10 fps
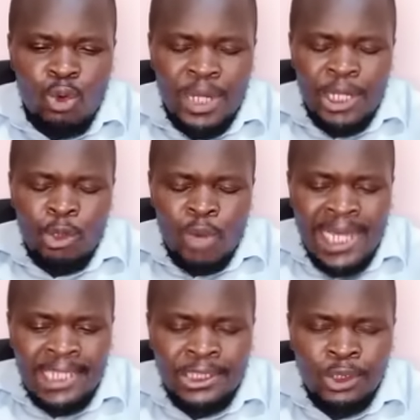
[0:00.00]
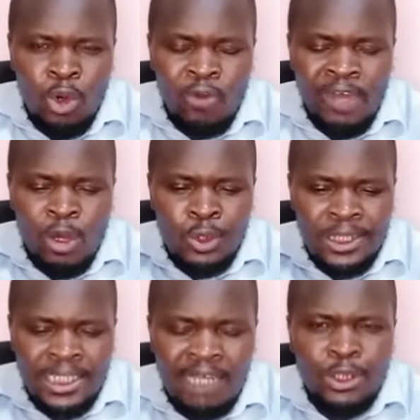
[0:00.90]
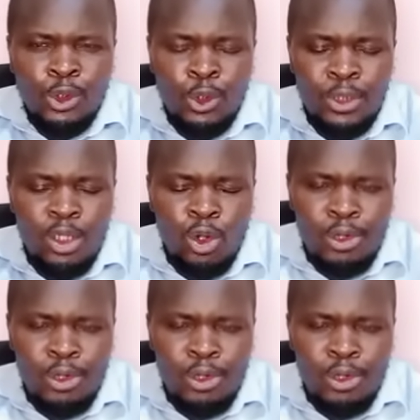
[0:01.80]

we dwelt on the conservatory